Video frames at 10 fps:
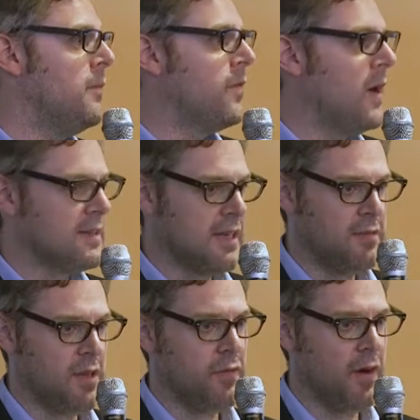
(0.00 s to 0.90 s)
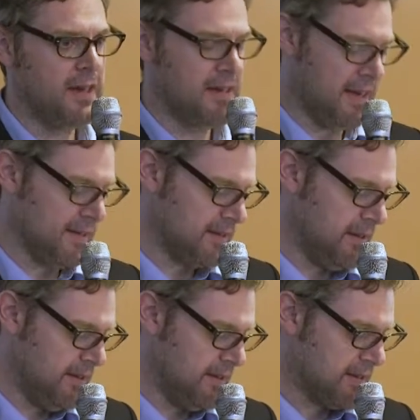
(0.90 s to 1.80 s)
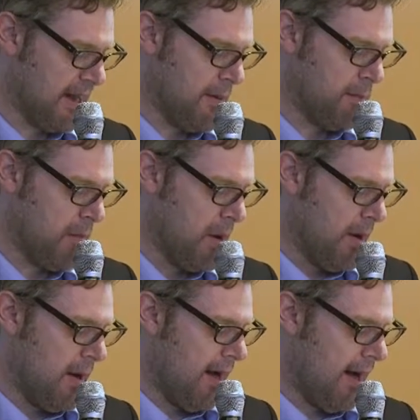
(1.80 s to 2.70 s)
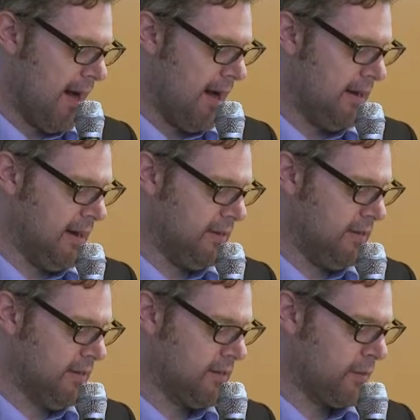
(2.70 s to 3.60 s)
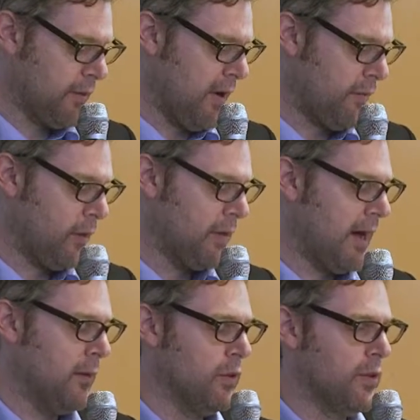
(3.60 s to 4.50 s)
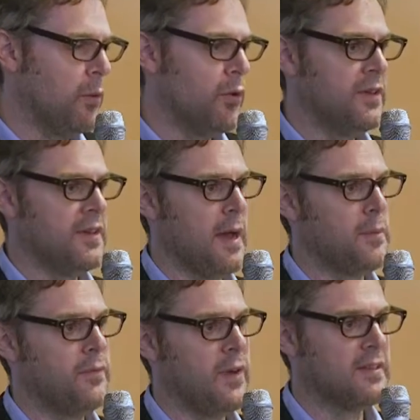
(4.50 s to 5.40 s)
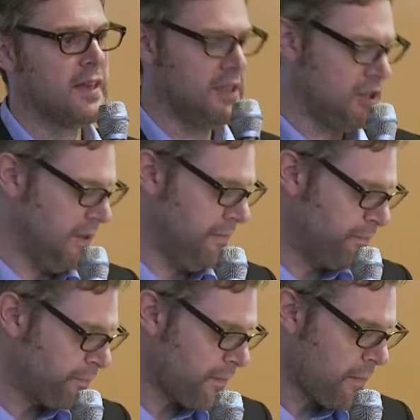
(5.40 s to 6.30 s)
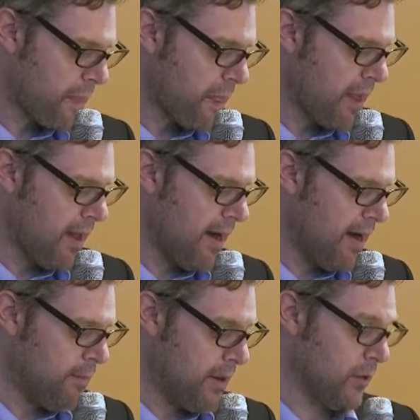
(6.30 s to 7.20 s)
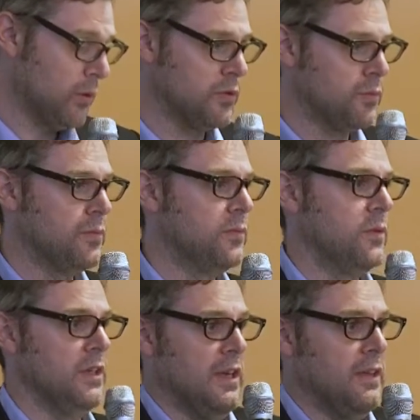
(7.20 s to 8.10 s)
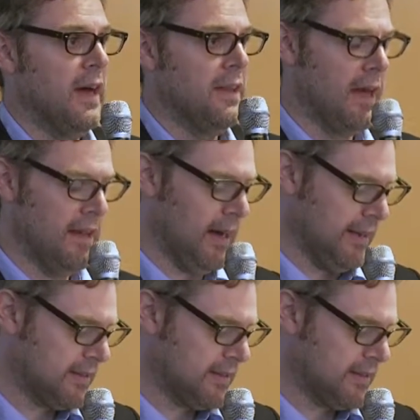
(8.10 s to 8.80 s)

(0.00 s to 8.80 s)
fire safety findings and followed that up with a more in-depth investigation. And of course, that